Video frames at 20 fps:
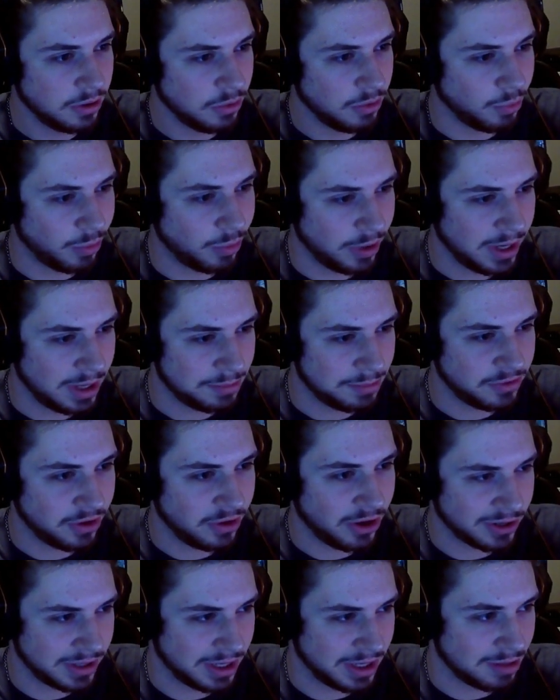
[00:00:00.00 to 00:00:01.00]
what I'm
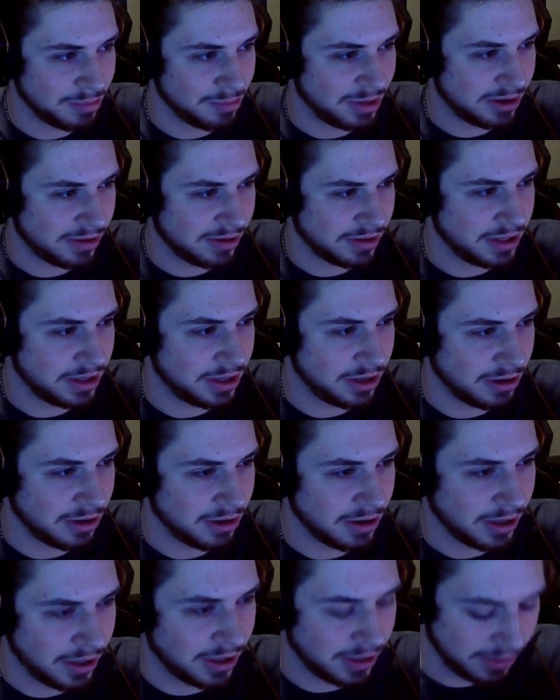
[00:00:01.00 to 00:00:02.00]
talking about here,